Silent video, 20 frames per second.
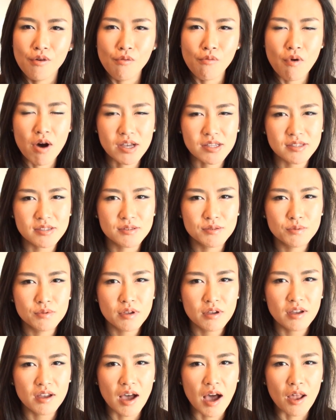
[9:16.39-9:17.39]
was
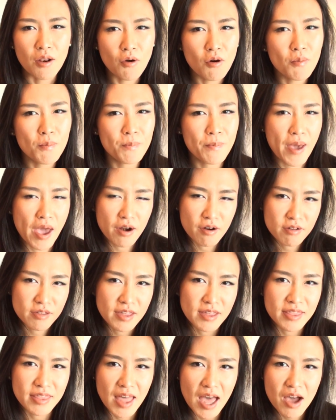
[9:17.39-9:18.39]
a lot better
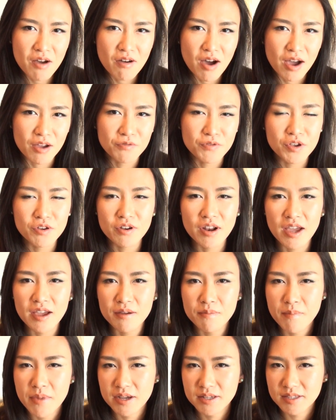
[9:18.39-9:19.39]
than now. I feel
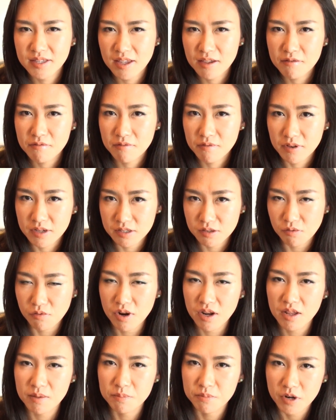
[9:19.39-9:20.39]
like my skin was
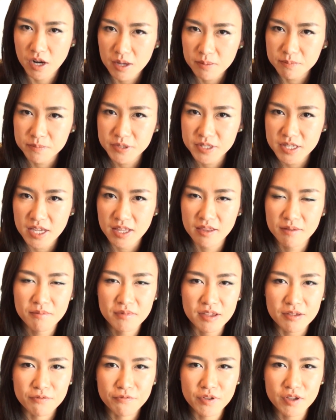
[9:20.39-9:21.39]
already plumped and
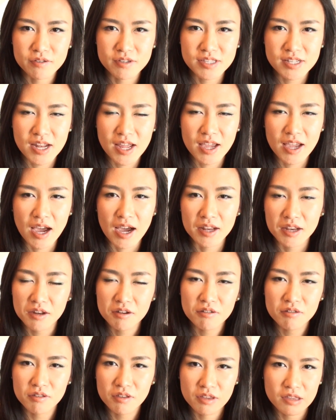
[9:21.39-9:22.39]
it feels like I
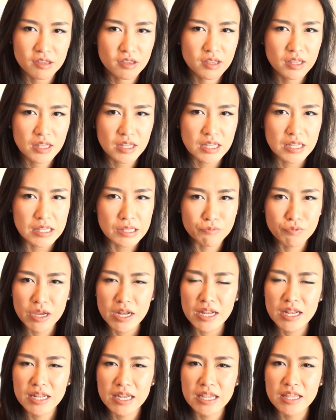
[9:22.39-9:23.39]
didn't
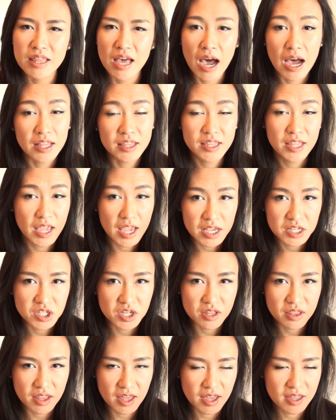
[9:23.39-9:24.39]
really need
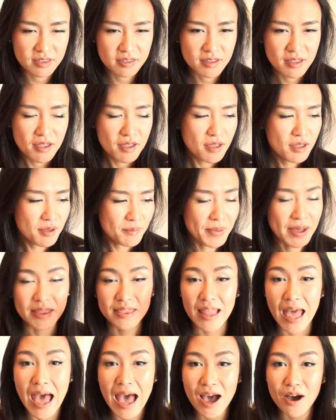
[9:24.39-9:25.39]
anti-aging then.
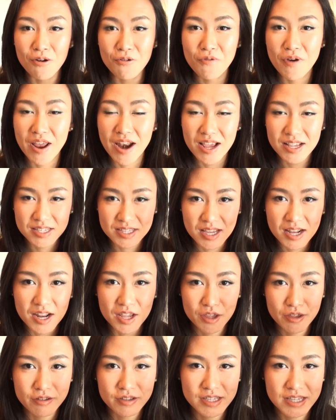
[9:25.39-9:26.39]
But now, when I started
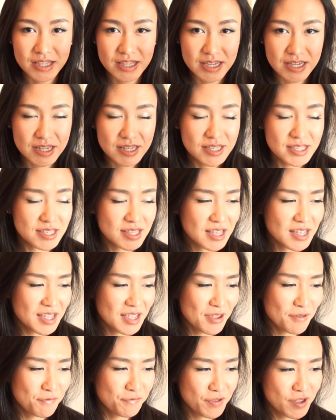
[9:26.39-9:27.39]
using this,
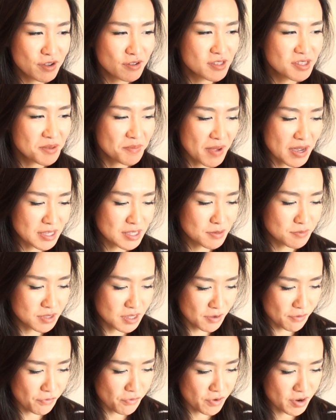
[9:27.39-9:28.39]
it feels a massive
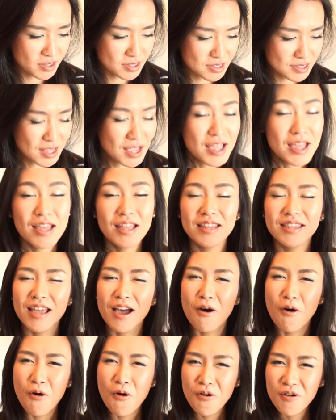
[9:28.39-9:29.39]
difference. The
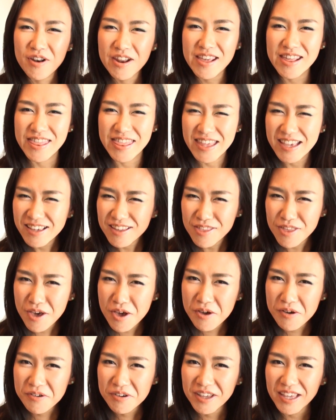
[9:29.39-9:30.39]
only thing
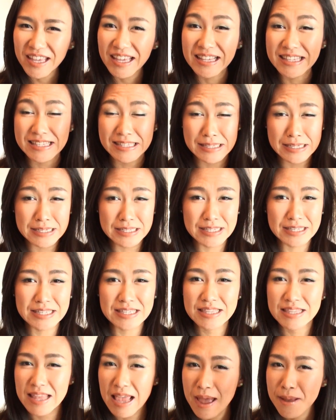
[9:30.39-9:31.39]
though is this
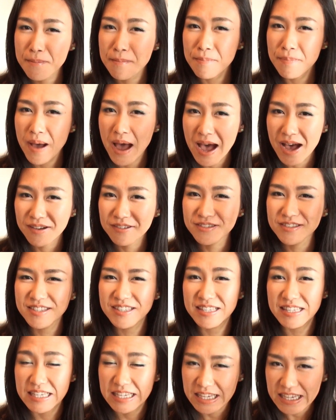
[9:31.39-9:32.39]
is £10
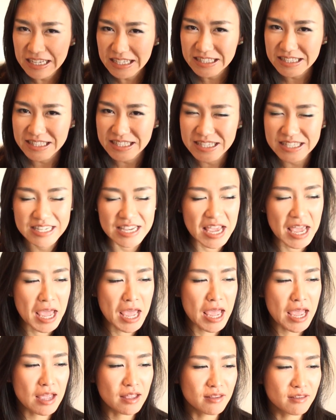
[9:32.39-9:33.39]
each,
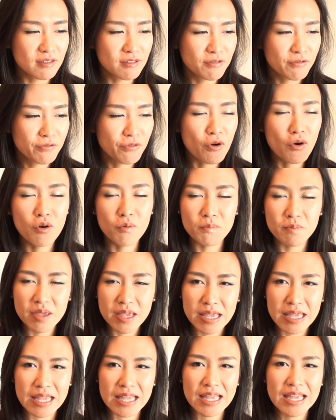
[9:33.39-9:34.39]
and for
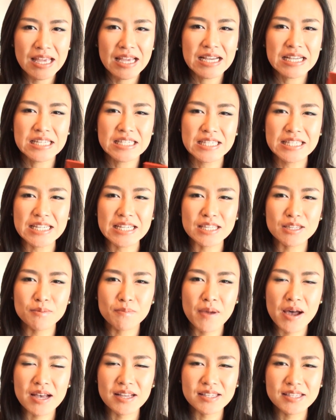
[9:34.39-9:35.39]
me, sheet
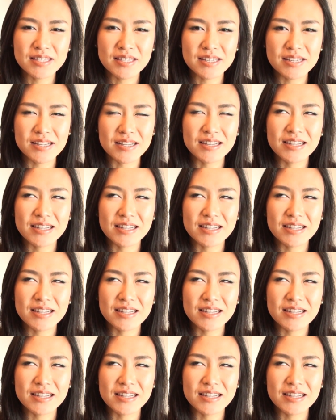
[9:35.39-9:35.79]
mask